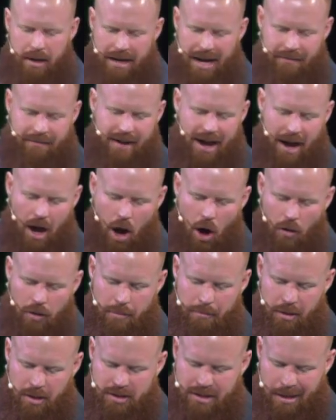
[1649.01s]
I've got all the
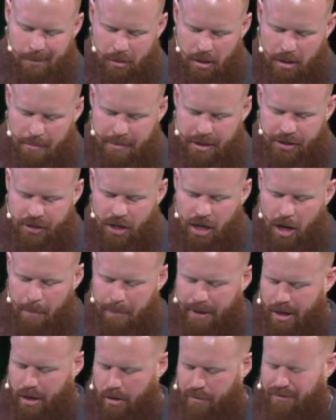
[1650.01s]
books that I'm going to mention up here.